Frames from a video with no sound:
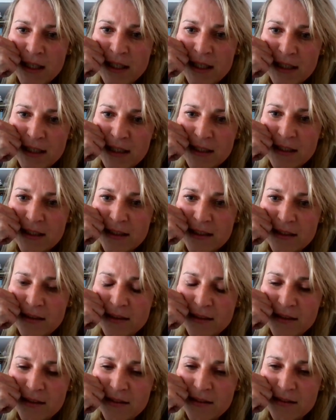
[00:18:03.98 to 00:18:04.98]

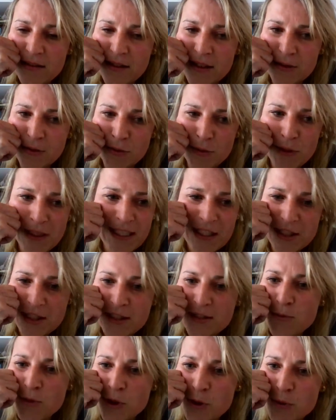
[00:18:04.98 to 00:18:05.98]
uh, the
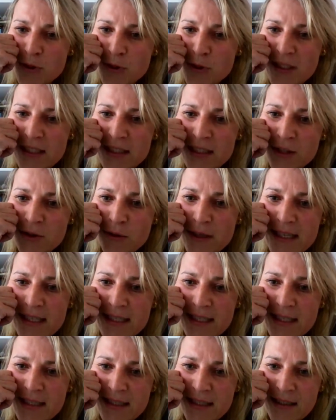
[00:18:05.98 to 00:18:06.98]
religious groups in the US
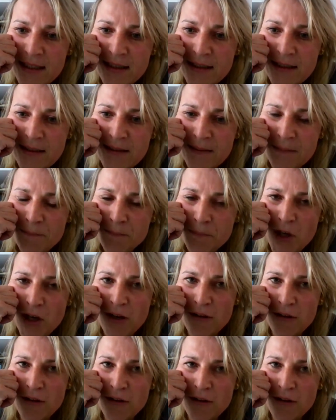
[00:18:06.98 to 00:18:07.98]
um,
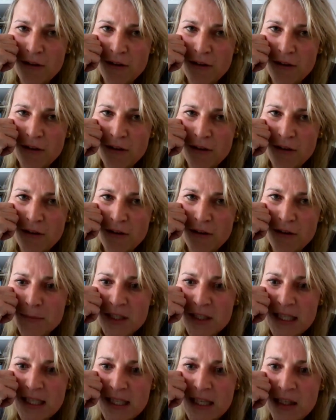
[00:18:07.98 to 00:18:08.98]
financing
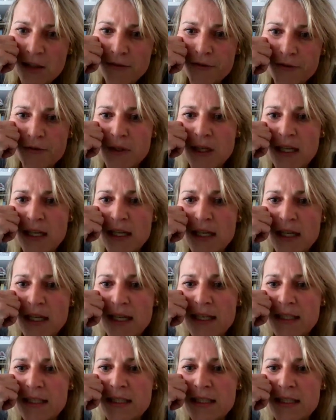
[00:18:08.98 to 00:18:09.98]
themselves and
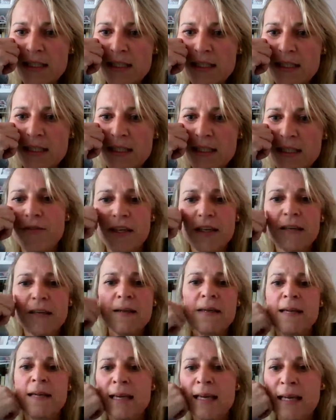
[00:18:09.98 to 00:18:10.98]
not
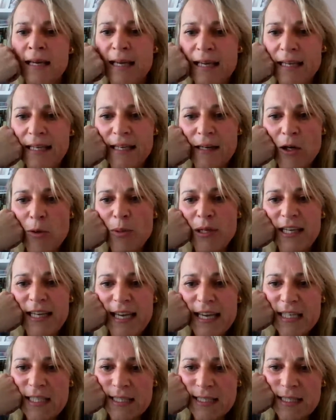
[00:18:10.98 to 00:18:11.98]
having any
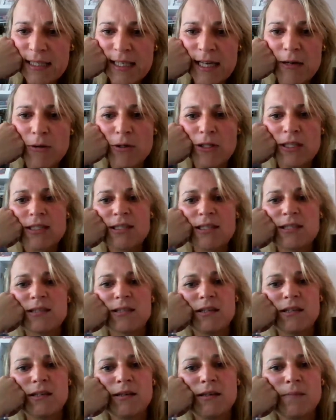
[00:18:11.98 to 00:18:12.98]
obligation
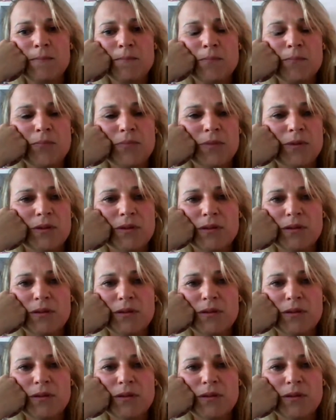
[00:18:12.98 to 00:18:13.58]
towards um,